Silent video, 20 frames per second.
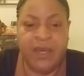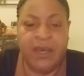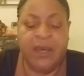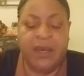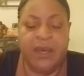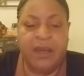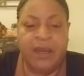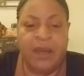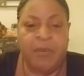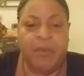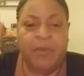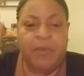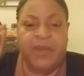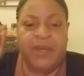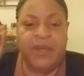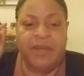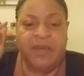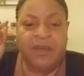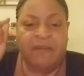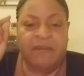And I'm going to be
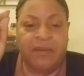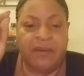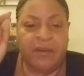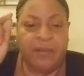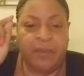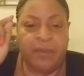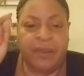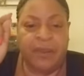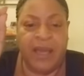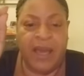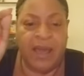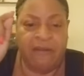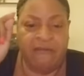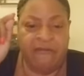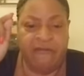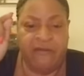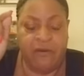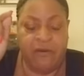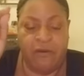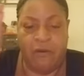given a
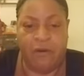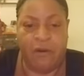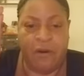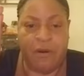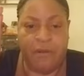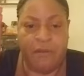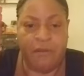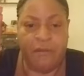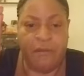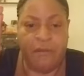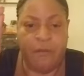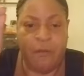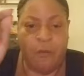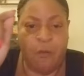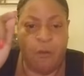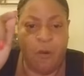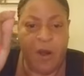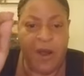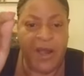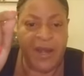platform
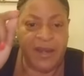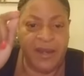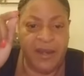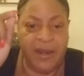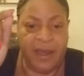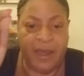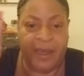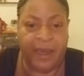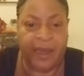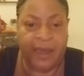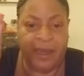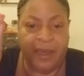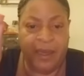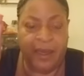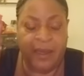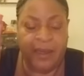one day.